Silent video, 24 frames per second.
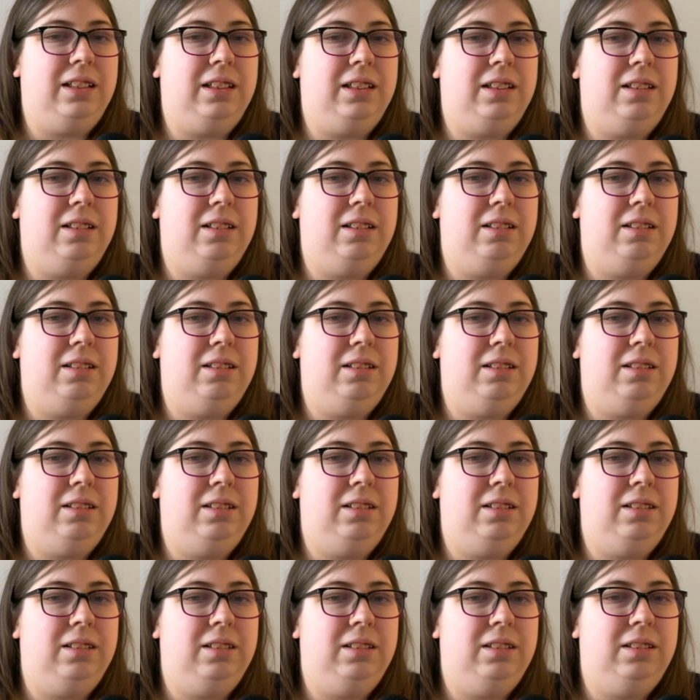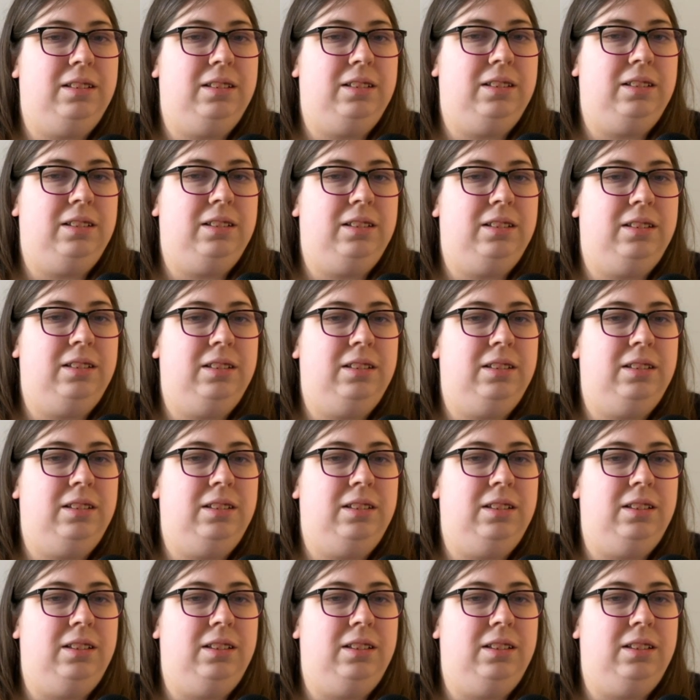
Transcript: (silence)